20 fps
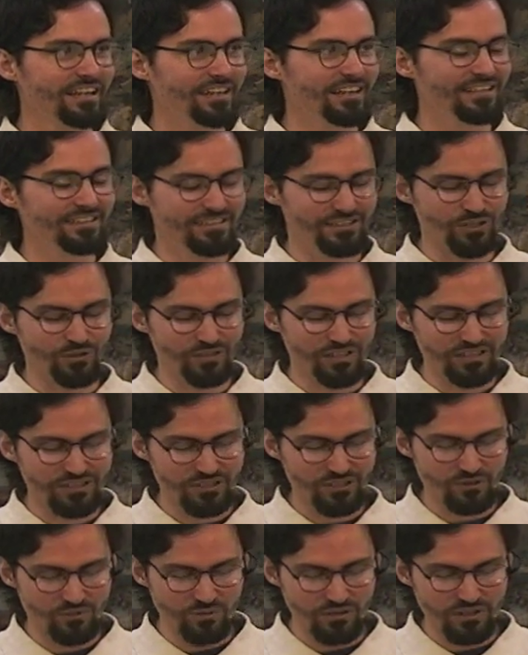So, this
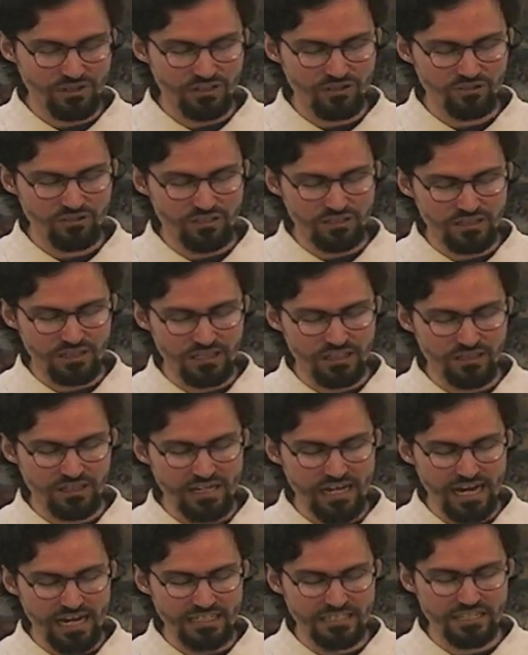is really interesting in
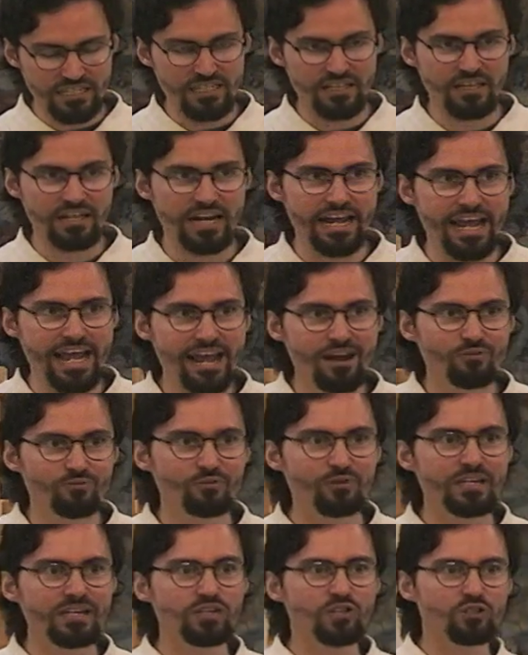the idea that
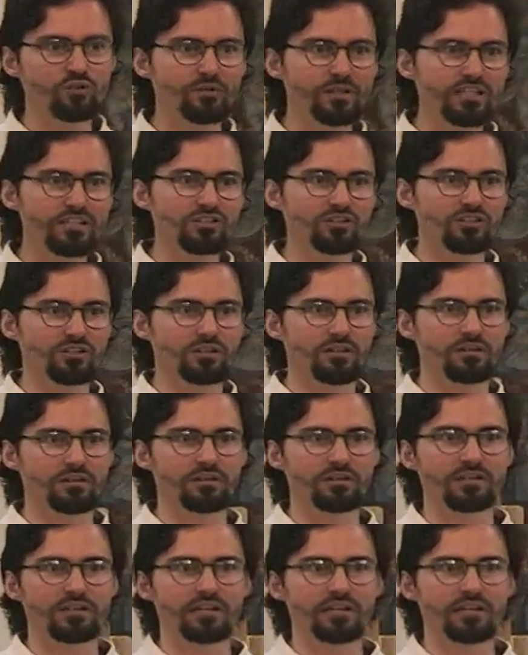every creature